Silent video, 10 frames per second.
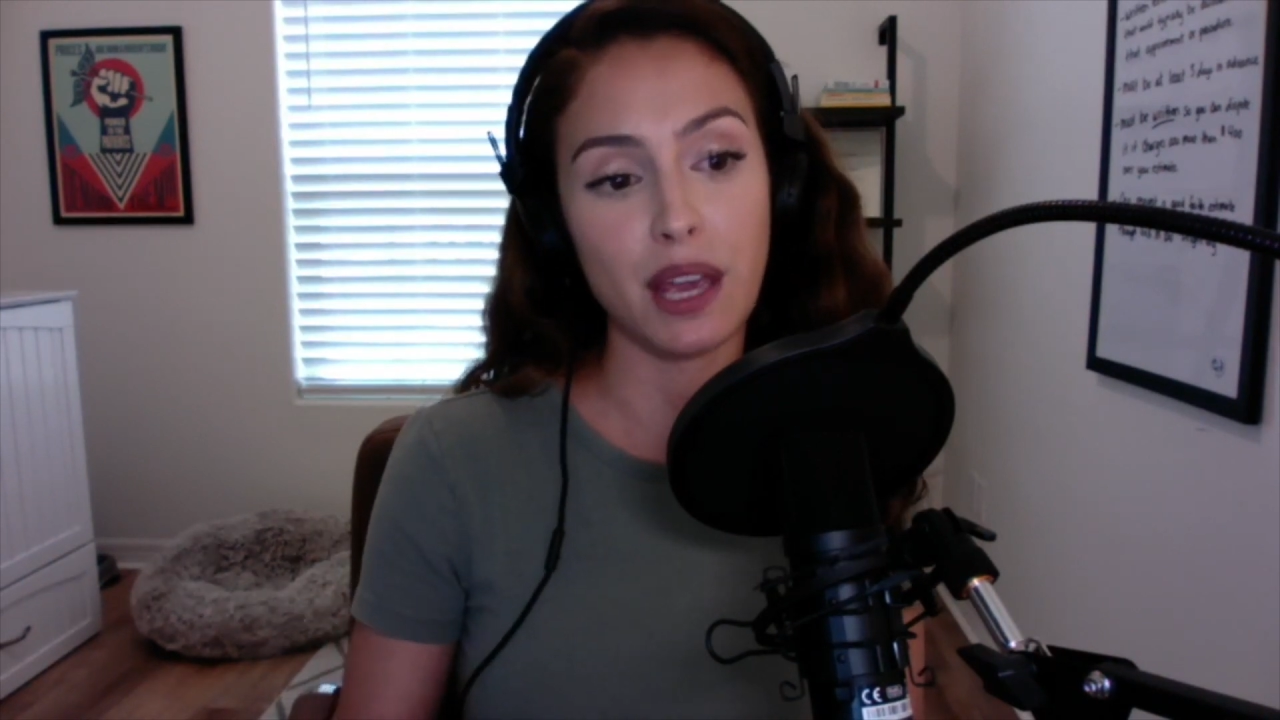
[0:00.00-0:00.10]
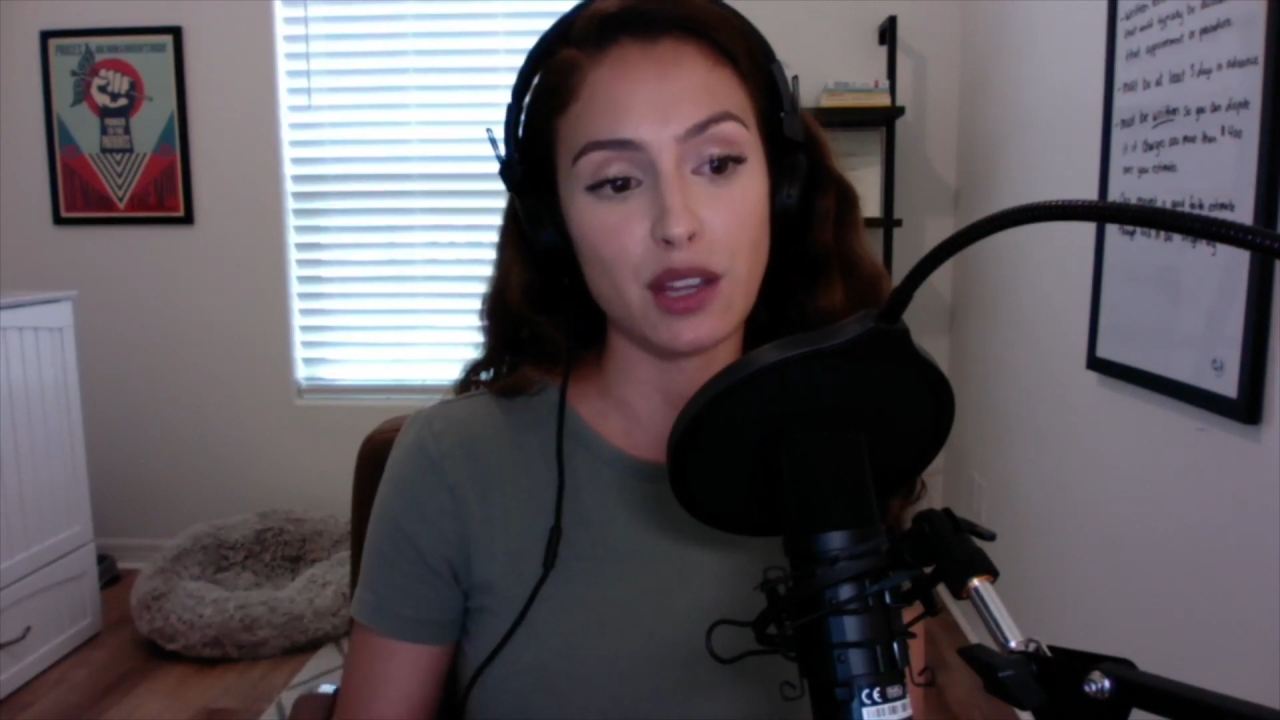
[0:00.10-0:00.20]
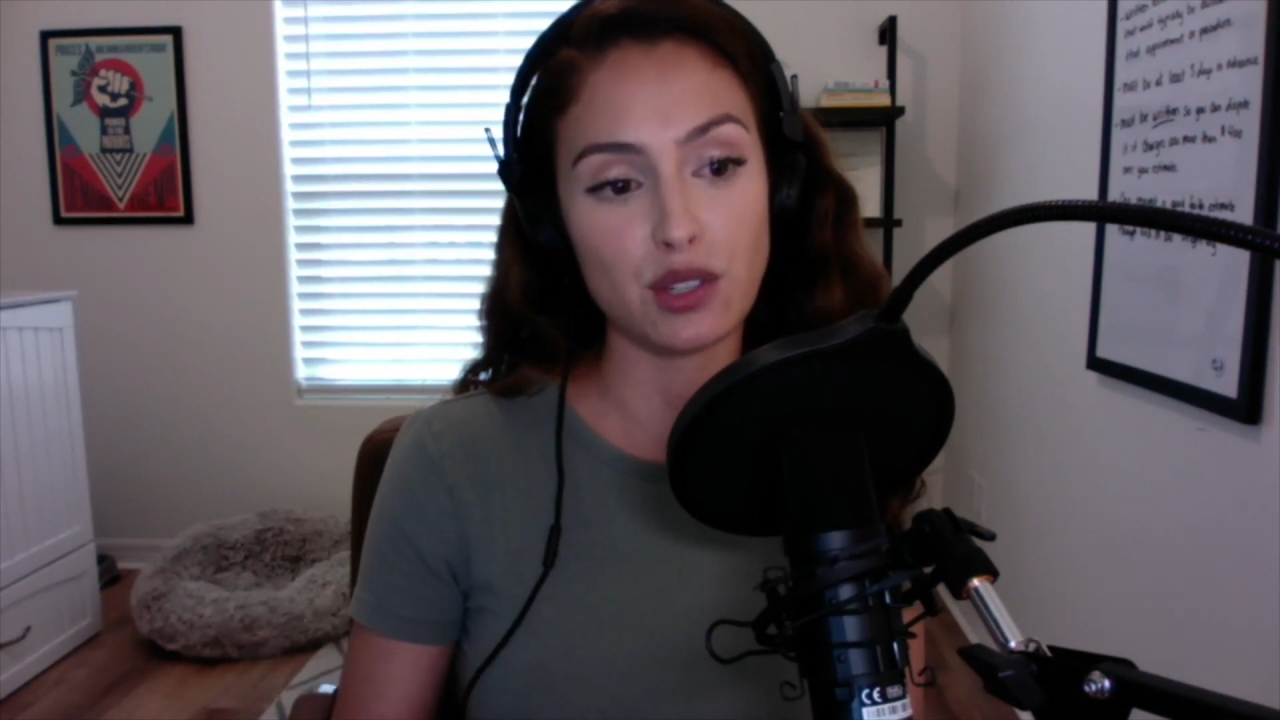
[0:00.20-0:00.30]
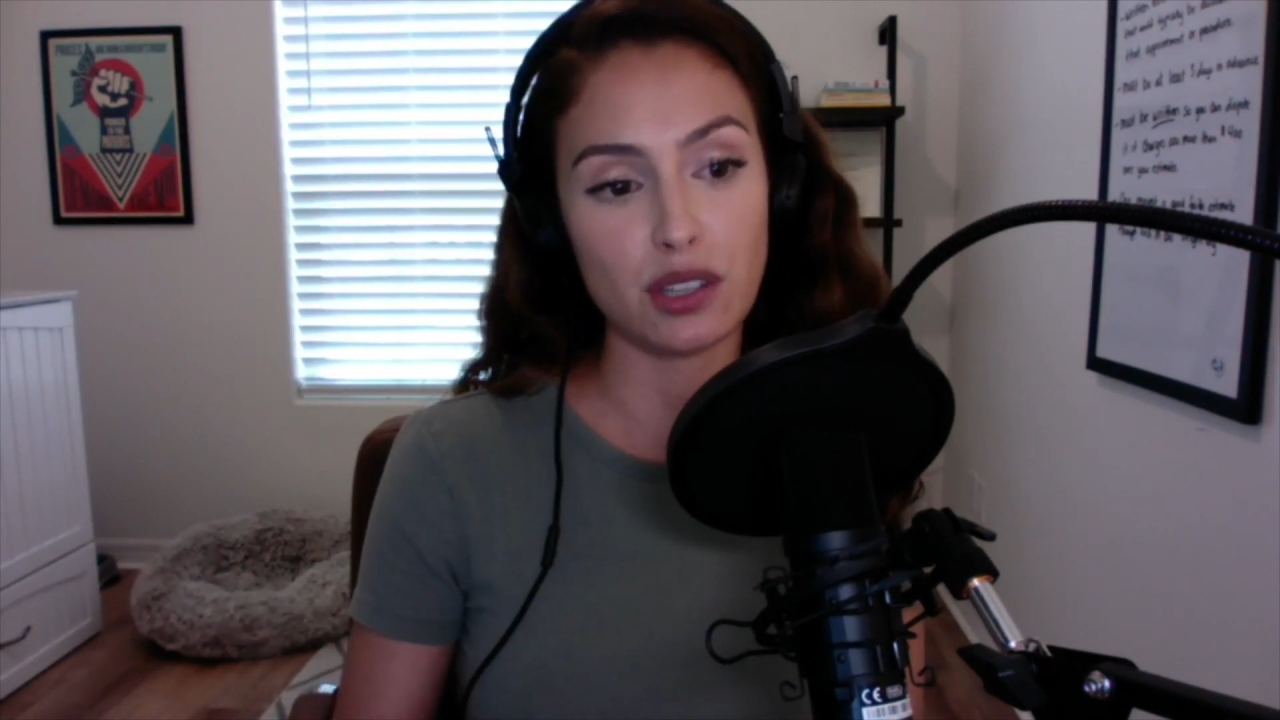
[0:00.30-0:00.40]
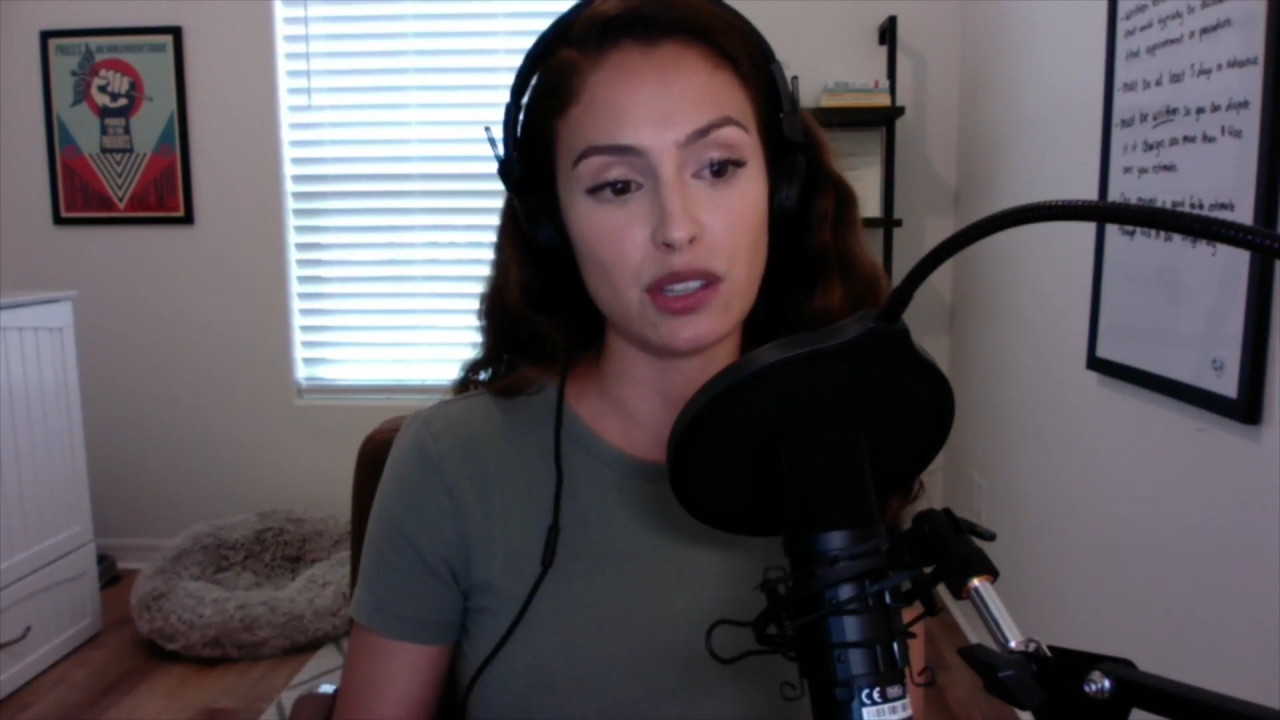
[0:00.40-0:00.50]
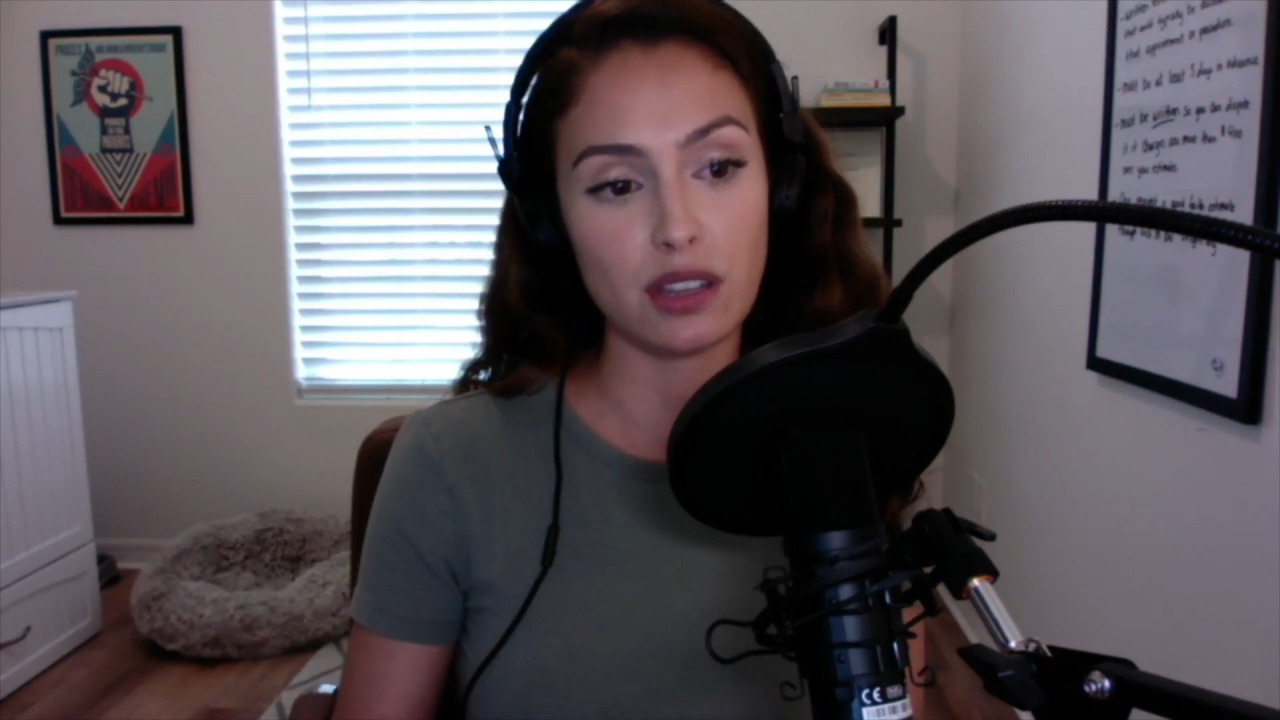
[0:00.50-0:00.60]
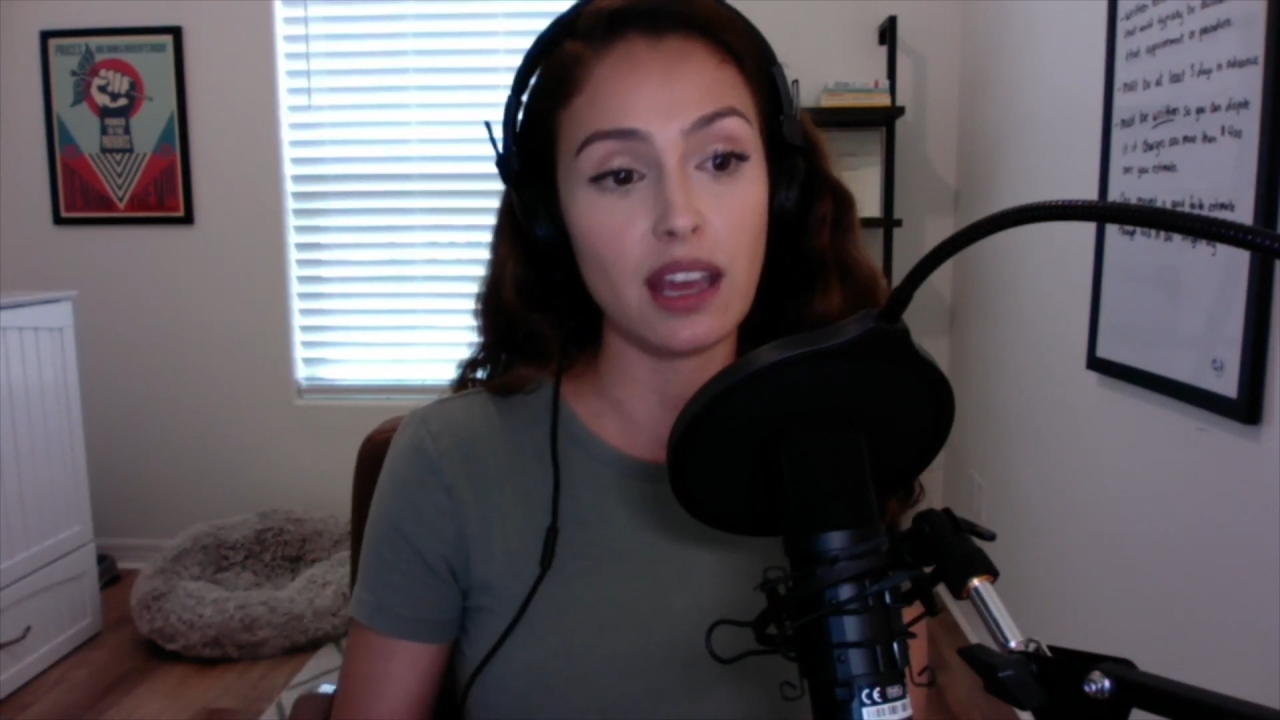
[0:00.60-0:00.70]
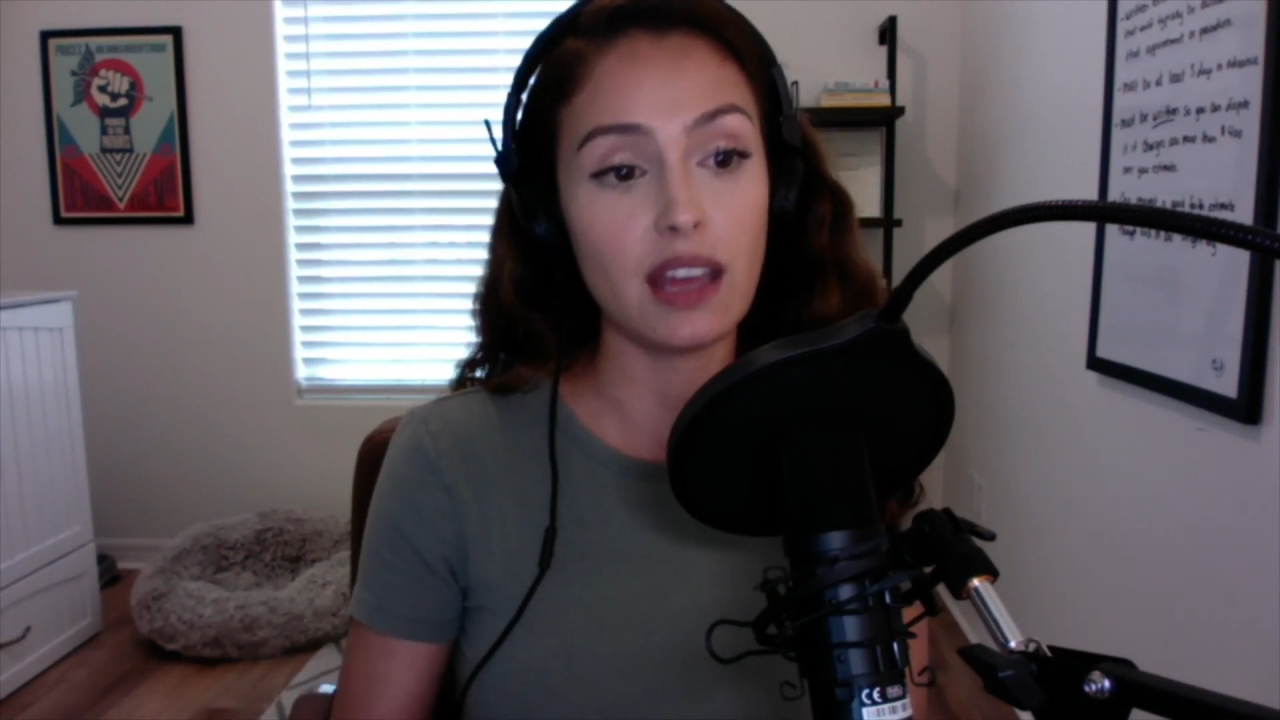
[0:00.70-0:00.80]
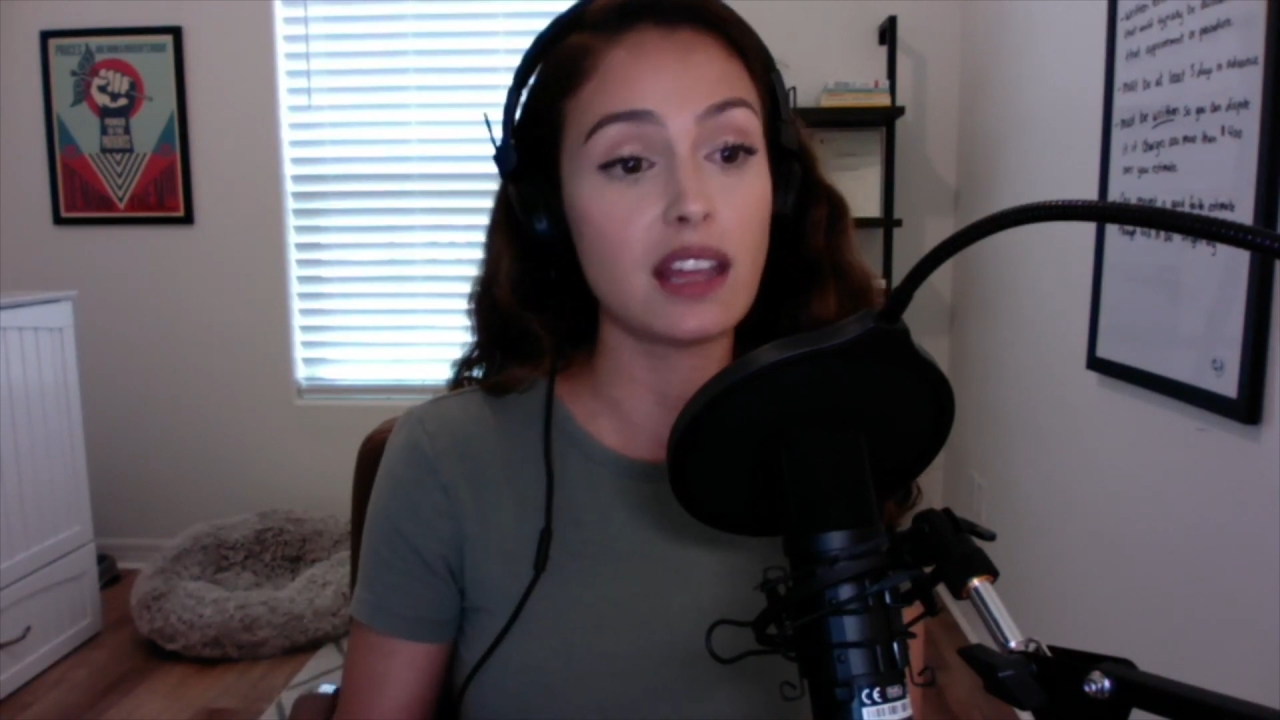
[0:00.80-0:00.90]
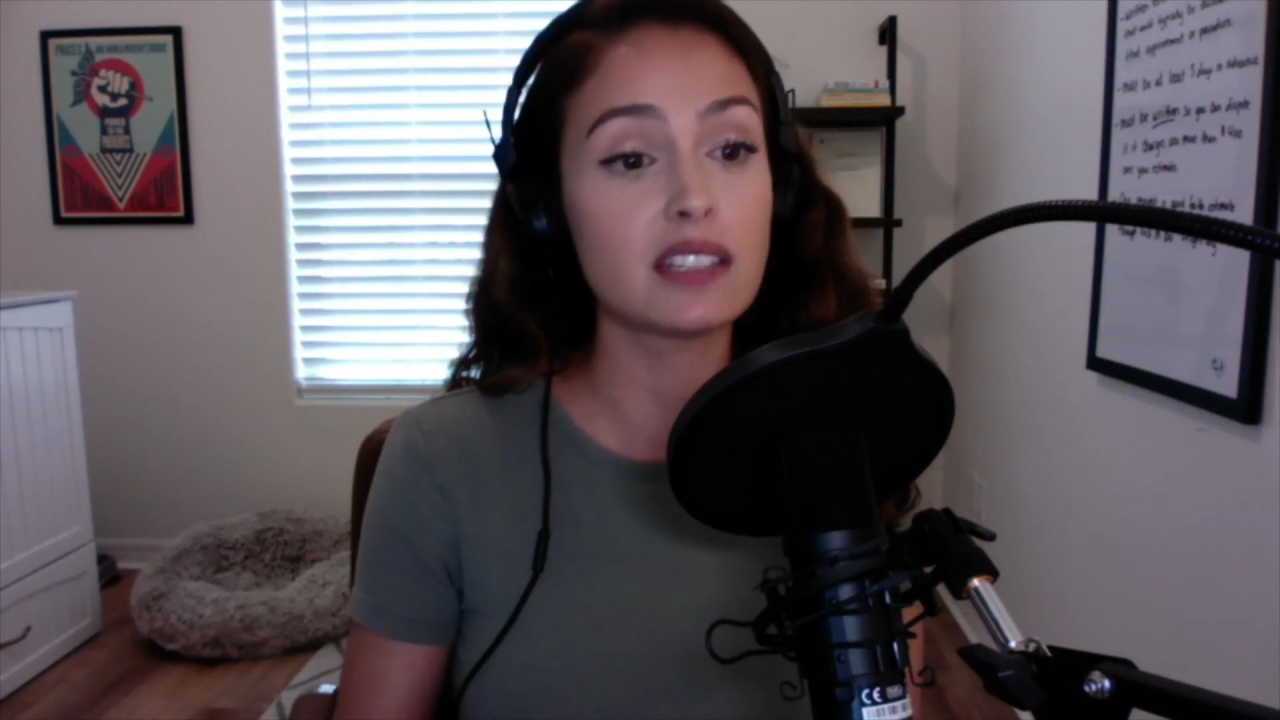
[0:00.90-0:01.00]

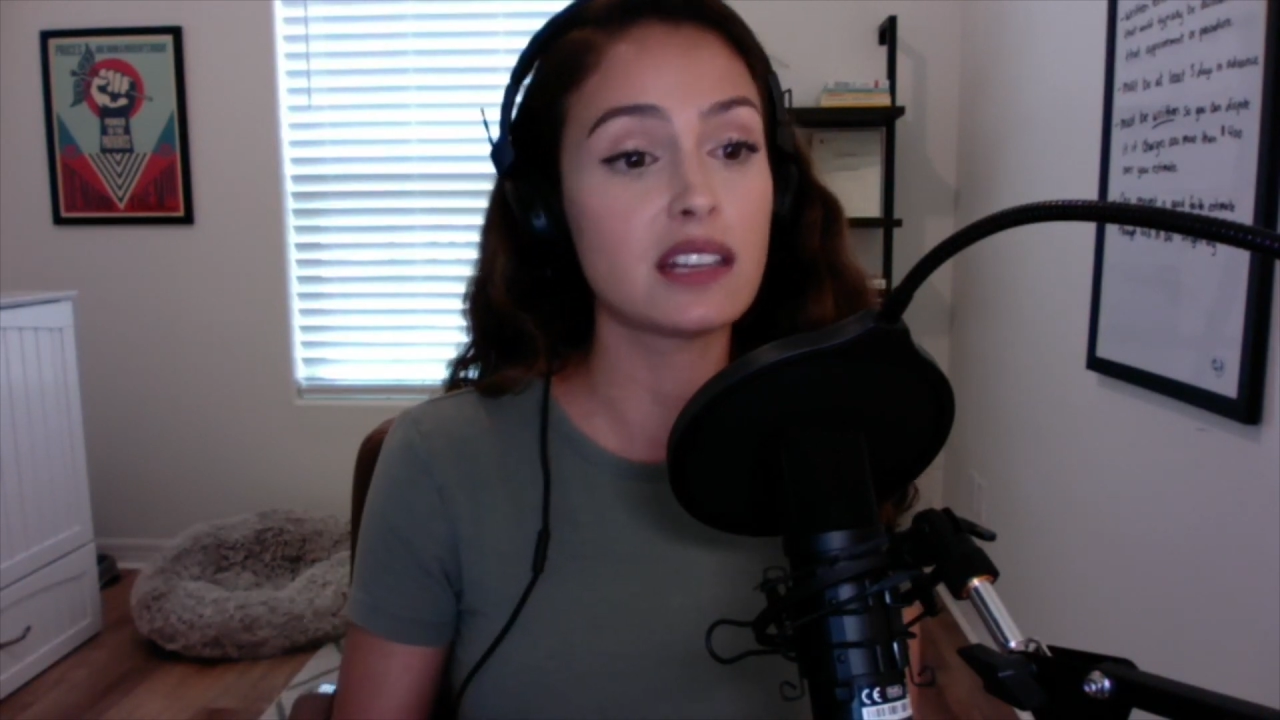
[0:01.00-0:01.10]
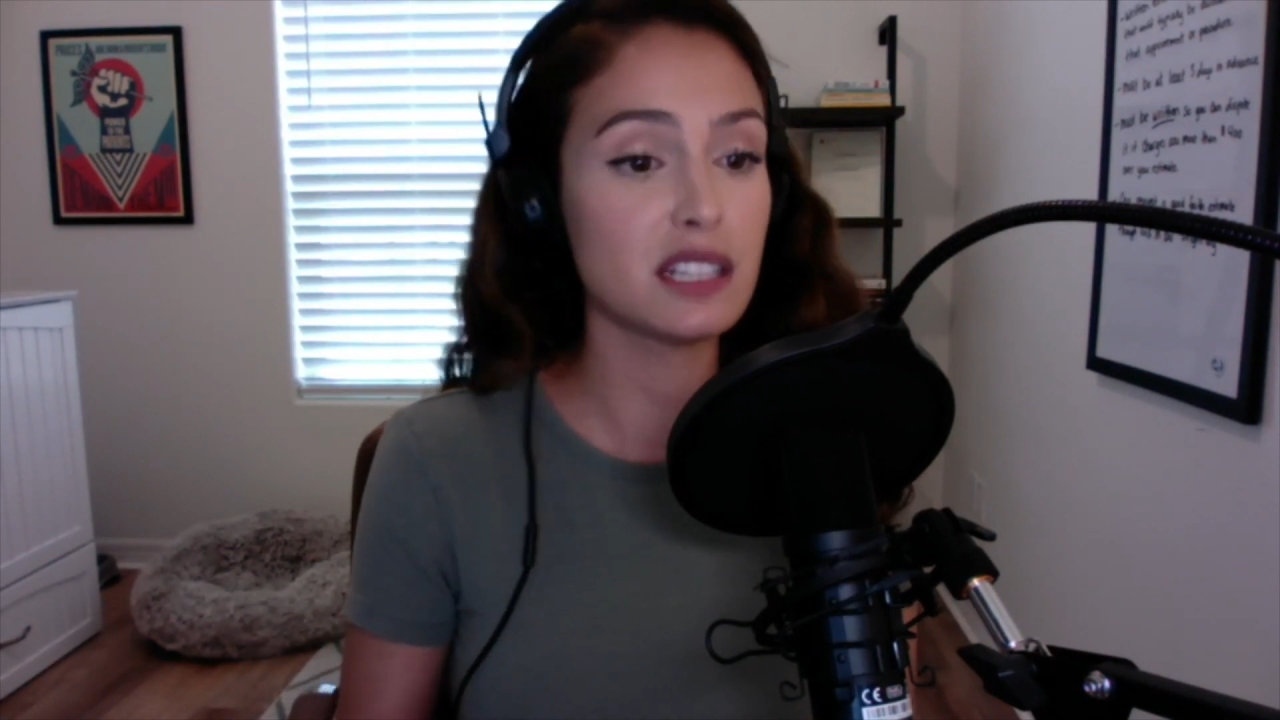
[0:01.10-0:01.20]
it's